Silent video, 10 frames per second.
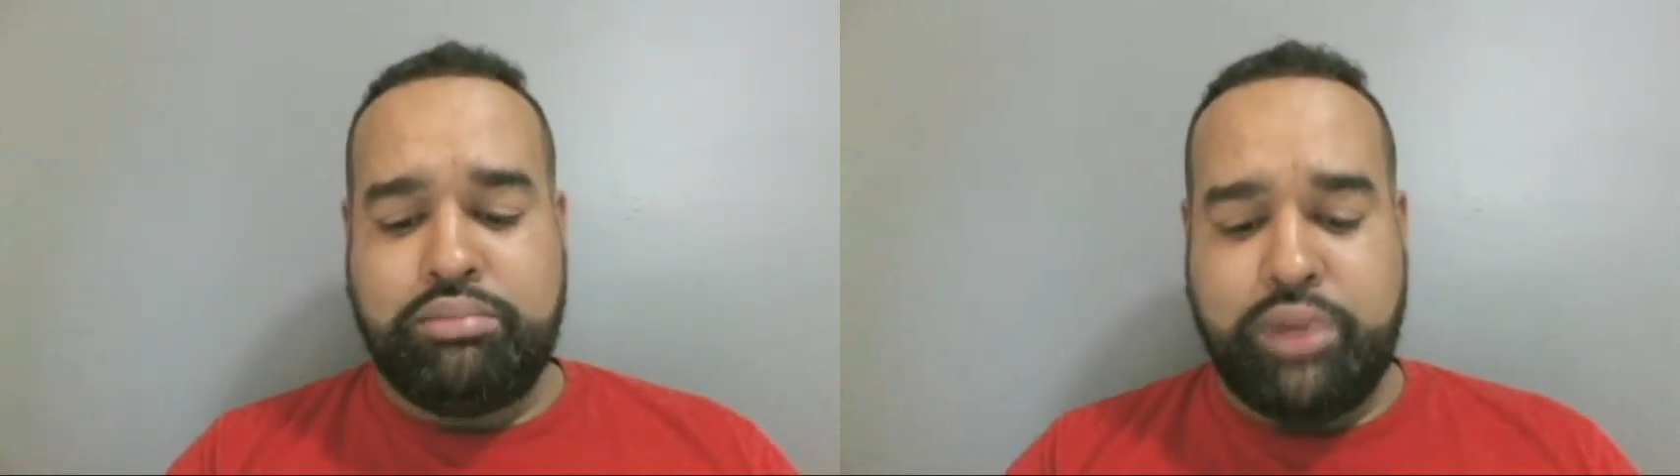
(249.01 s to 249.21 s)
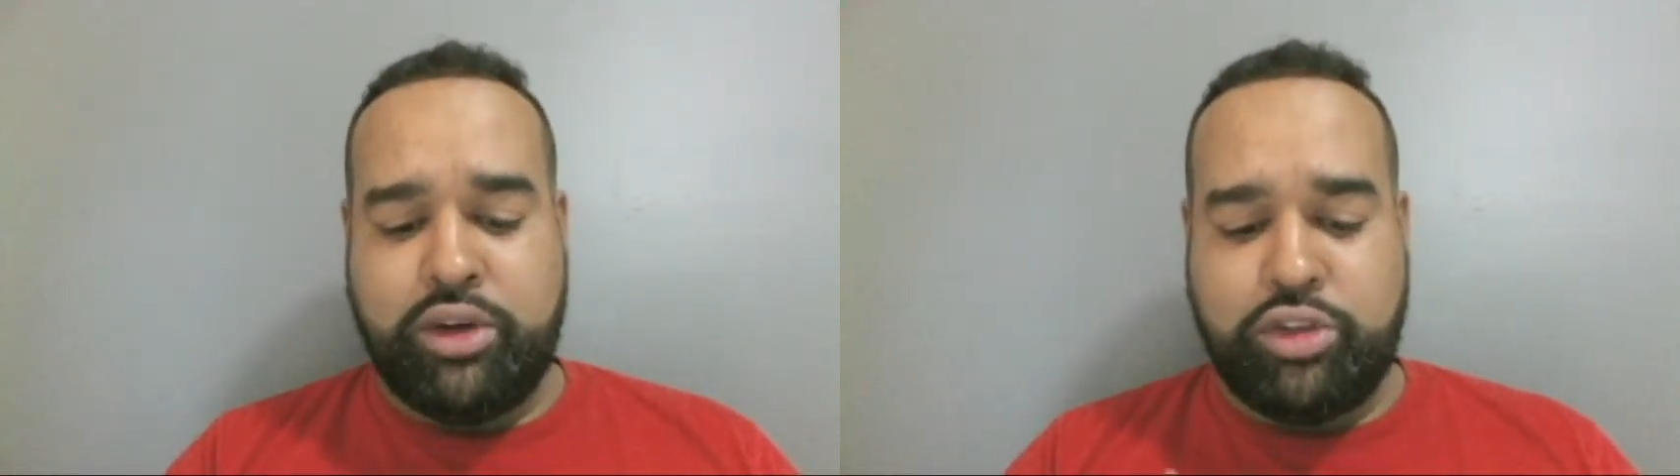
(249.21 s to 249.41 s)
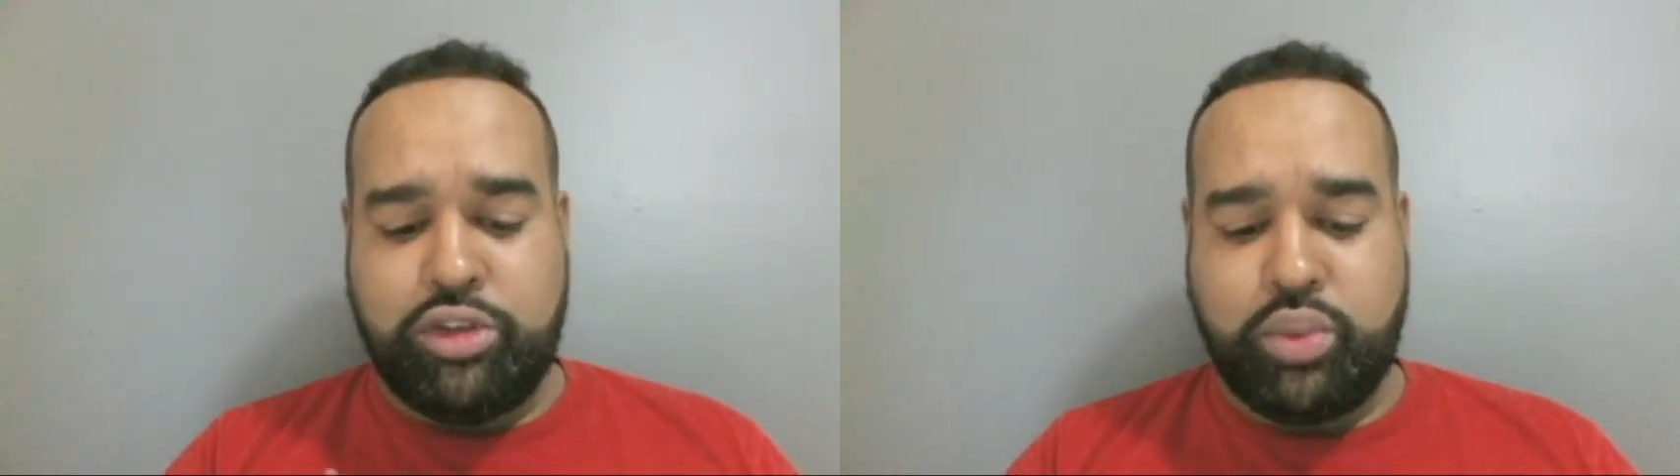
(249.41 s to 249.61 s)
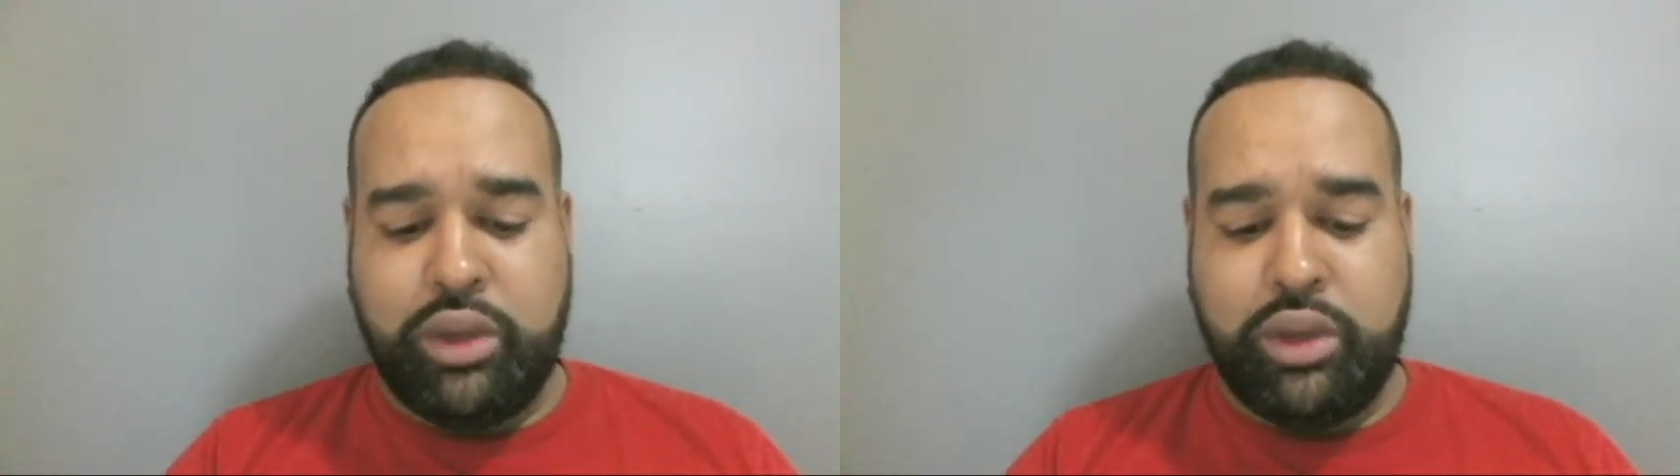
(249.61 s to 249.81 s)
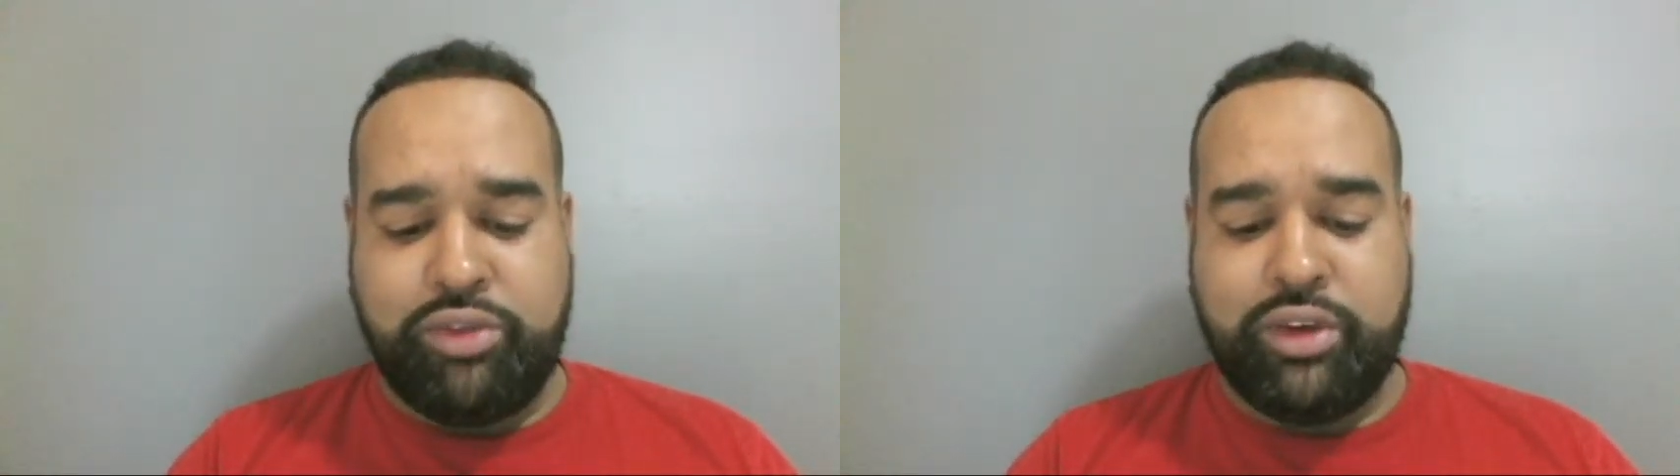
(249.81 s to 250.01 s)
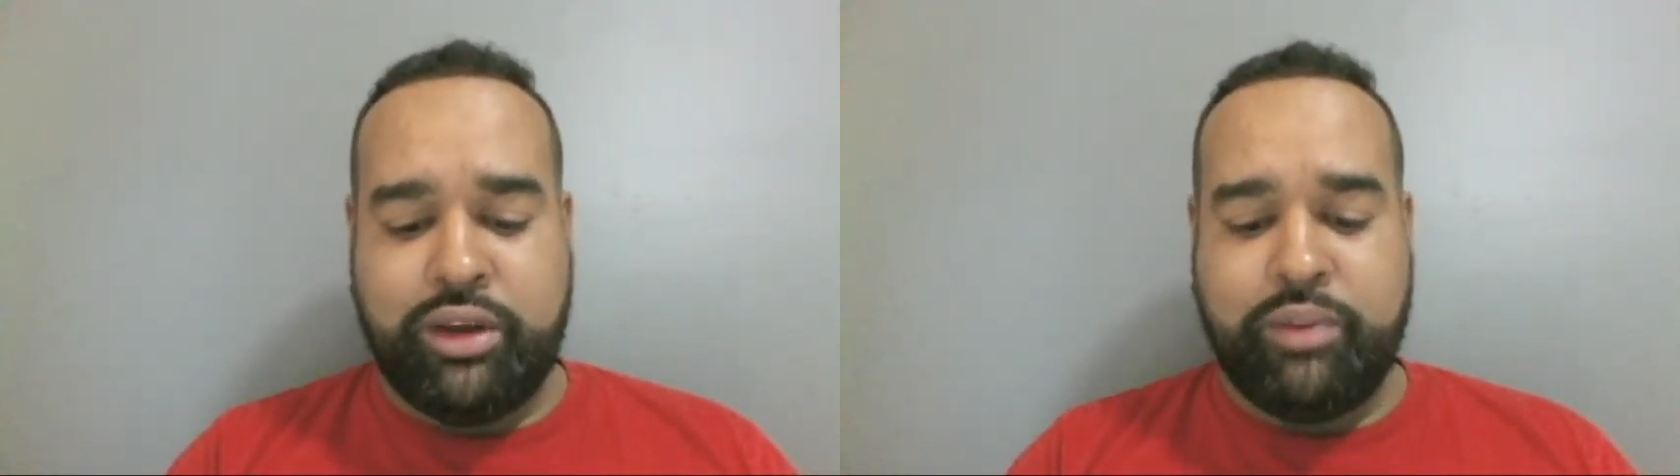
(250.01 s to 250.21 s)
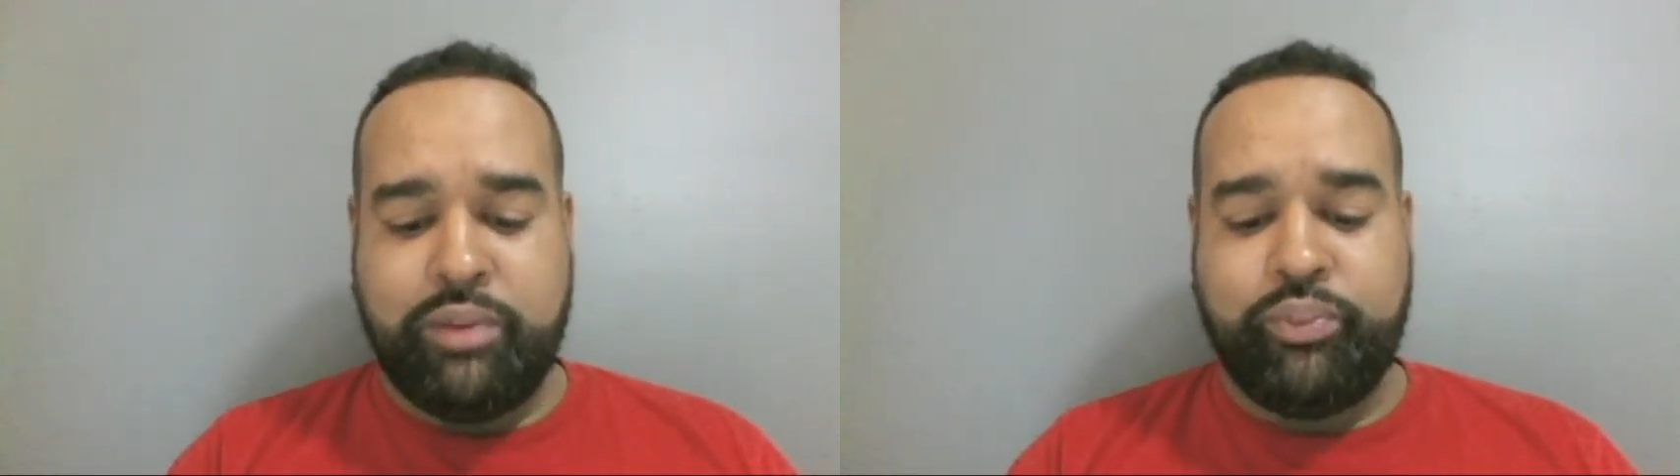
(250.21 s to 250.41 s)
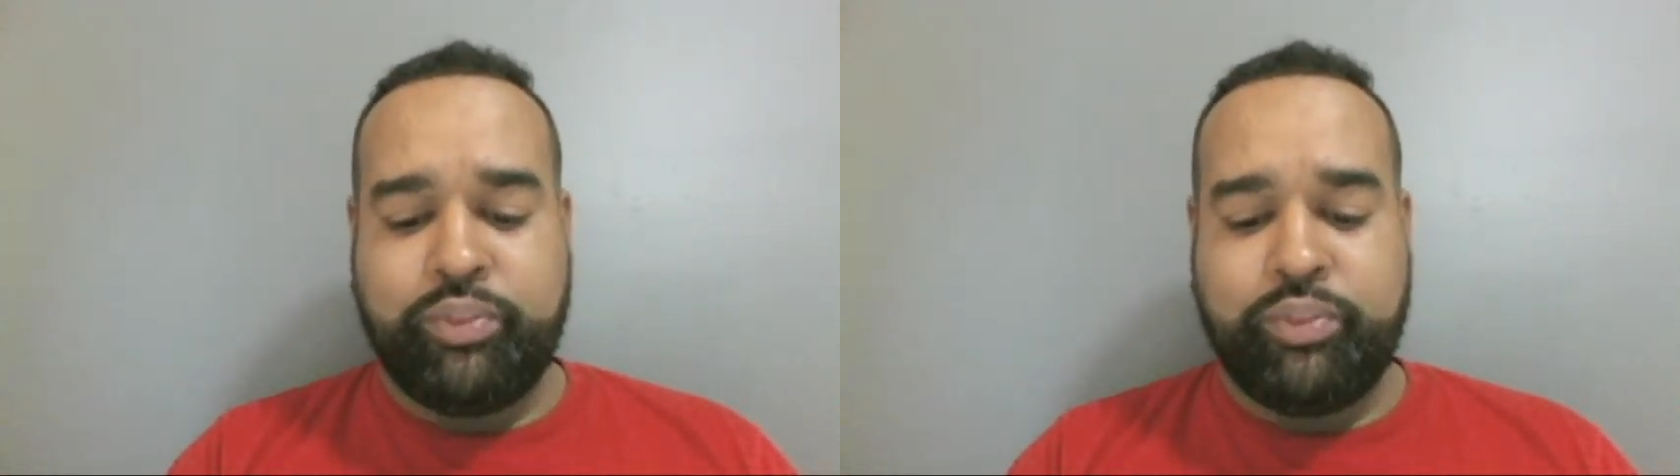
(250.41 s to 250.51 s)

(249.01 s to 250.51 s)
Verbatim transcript: bittersweet for him